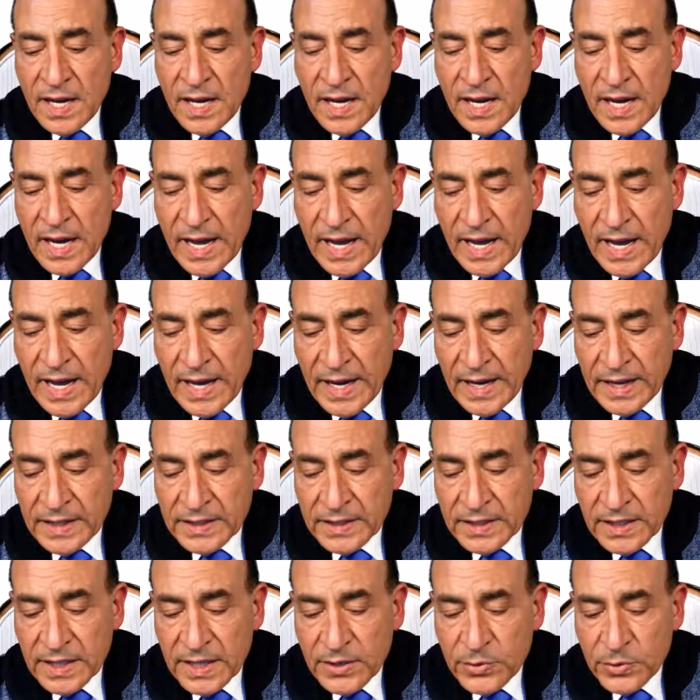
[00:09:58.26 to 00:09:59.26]
And
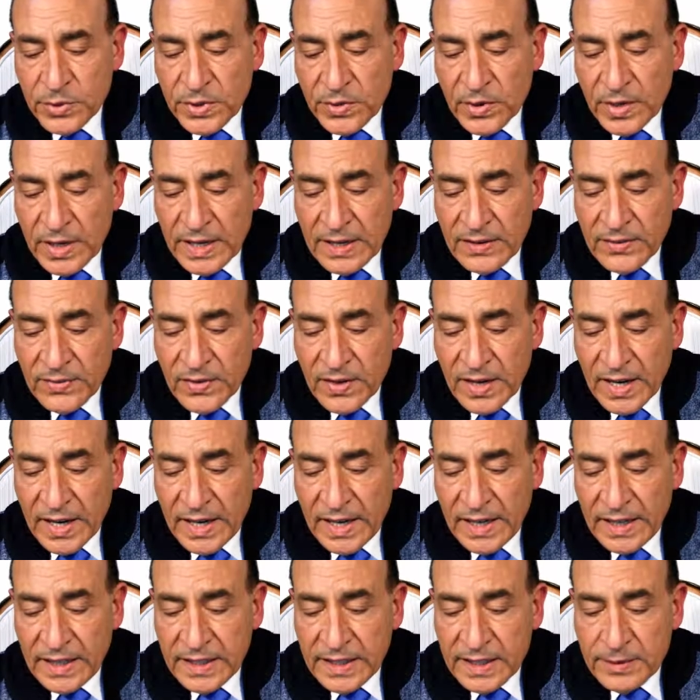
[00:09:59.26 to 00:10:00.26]
we want to
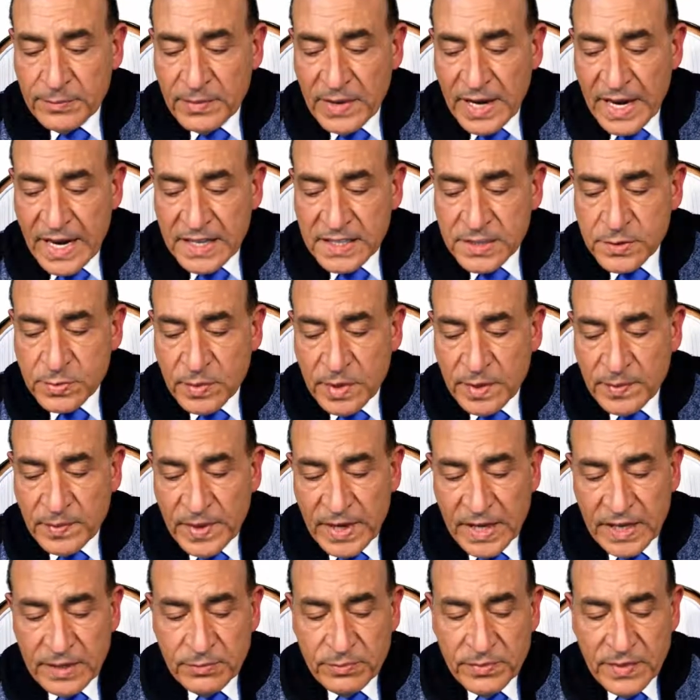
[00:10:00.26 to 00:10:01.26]
find the maximum
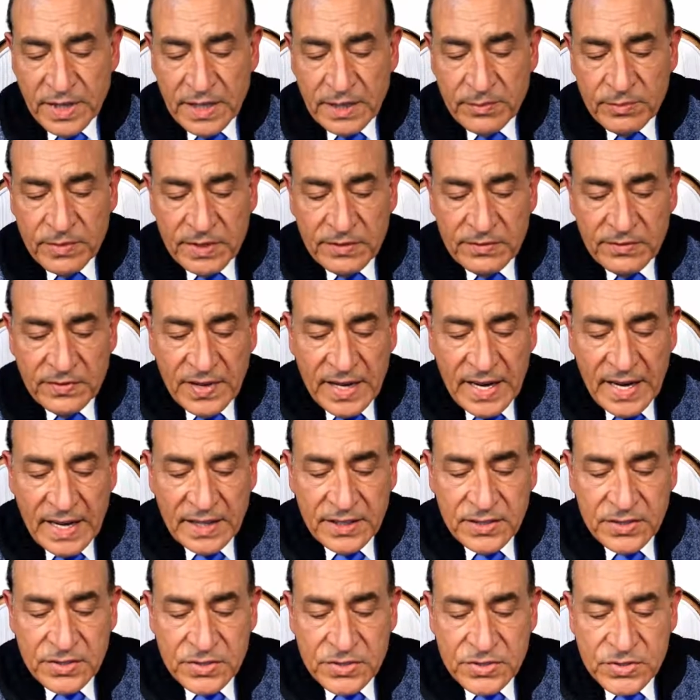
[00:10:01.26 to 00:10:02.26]
and minimum
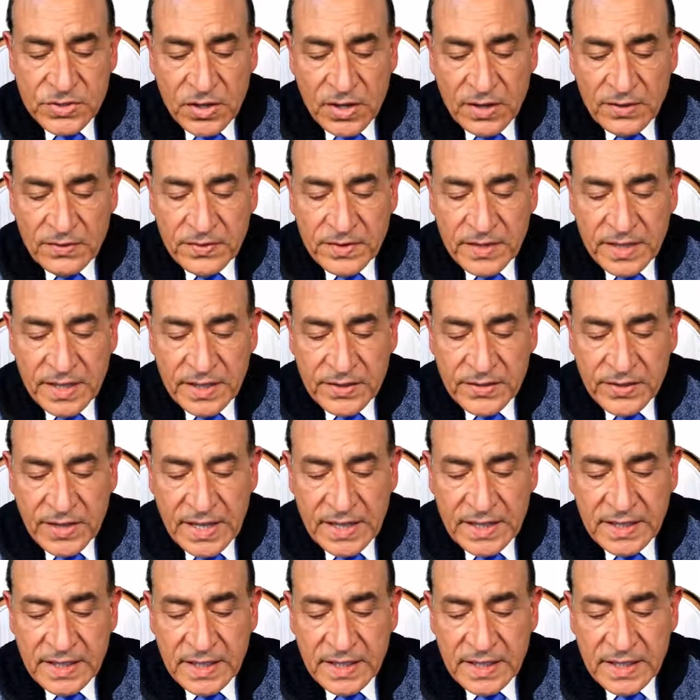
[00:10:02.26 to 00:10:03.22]
values of the radial